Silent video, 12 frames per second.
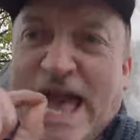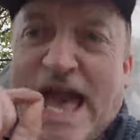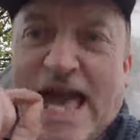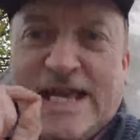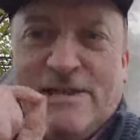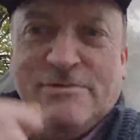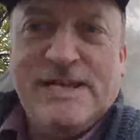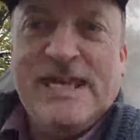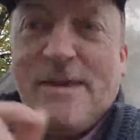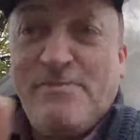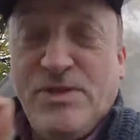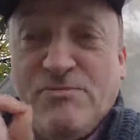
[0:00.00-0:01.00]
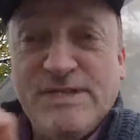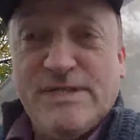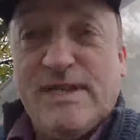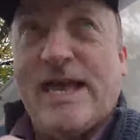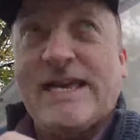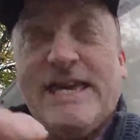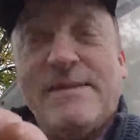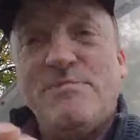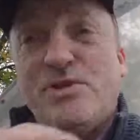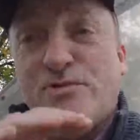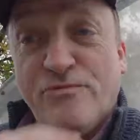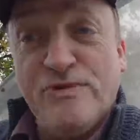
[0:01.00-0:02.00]
I kept the
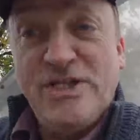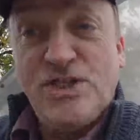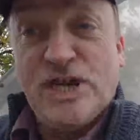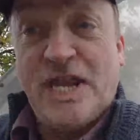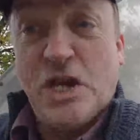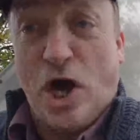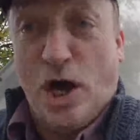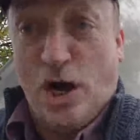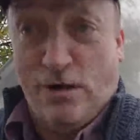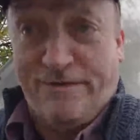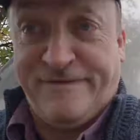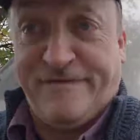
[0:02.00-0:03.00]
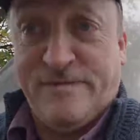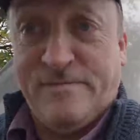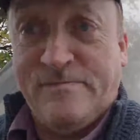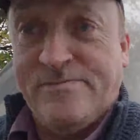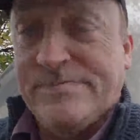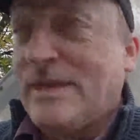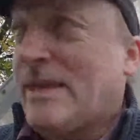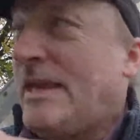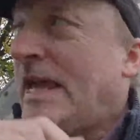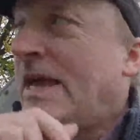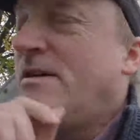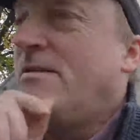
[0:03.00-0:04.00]
regen off.
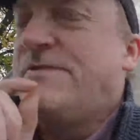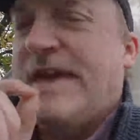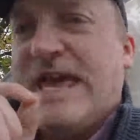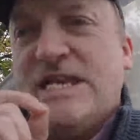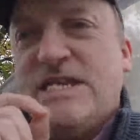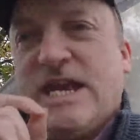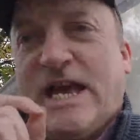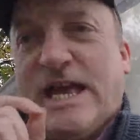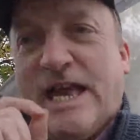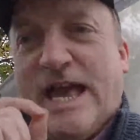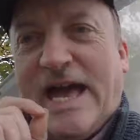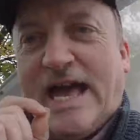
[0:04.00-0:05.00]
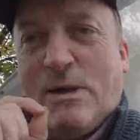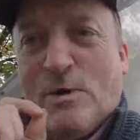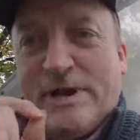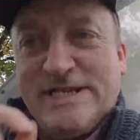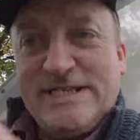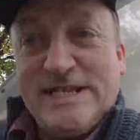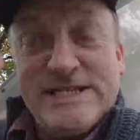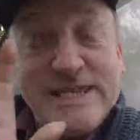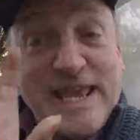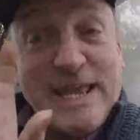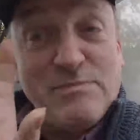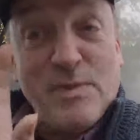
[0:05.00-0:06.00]
Then what I did is
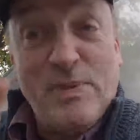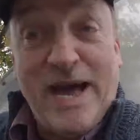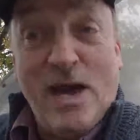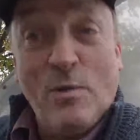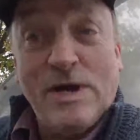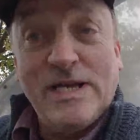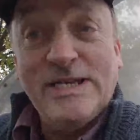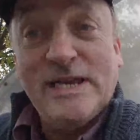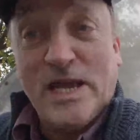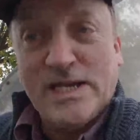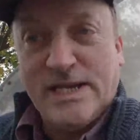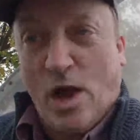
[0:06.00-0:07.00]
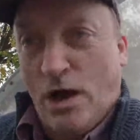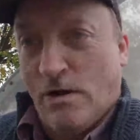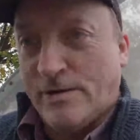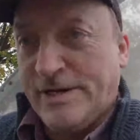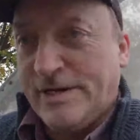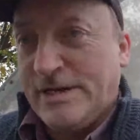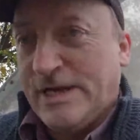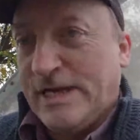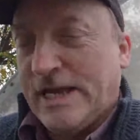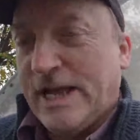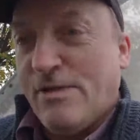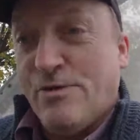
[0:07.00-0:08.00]
I kept the power on,
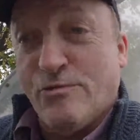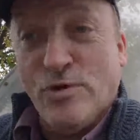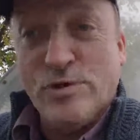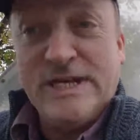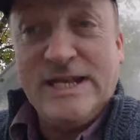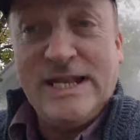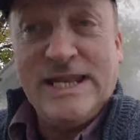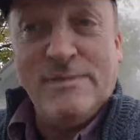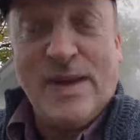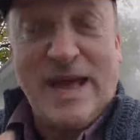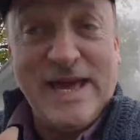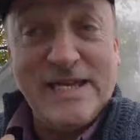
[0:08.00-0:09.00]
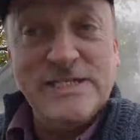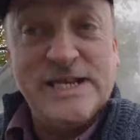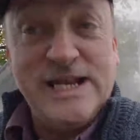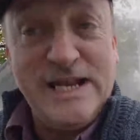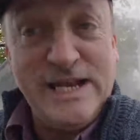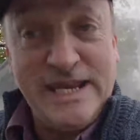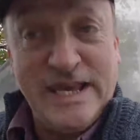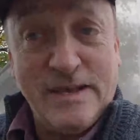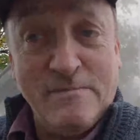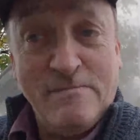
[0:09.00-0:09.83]
the road behind clear.